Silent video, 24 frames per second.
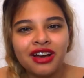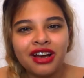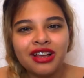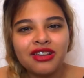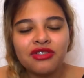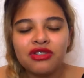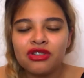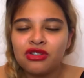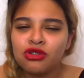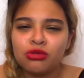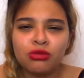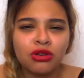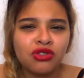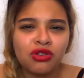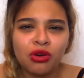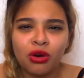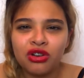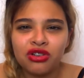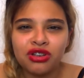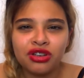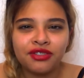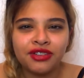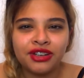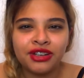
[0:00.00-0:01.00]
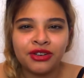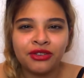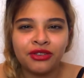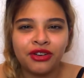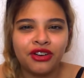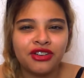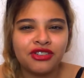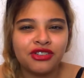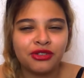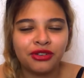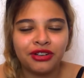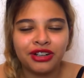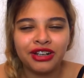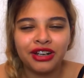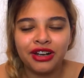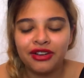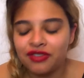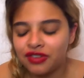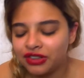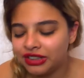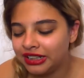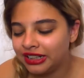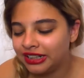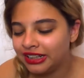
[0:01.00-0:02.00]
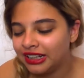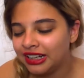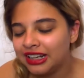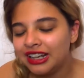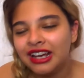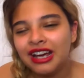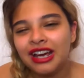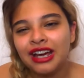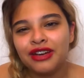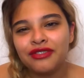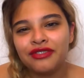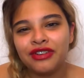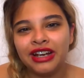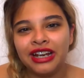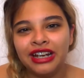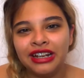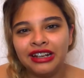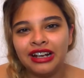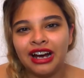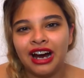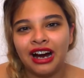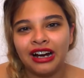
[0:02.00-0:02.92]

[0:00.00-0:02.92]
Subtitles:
you guys for so much for watching the video. It's quite a funny thing.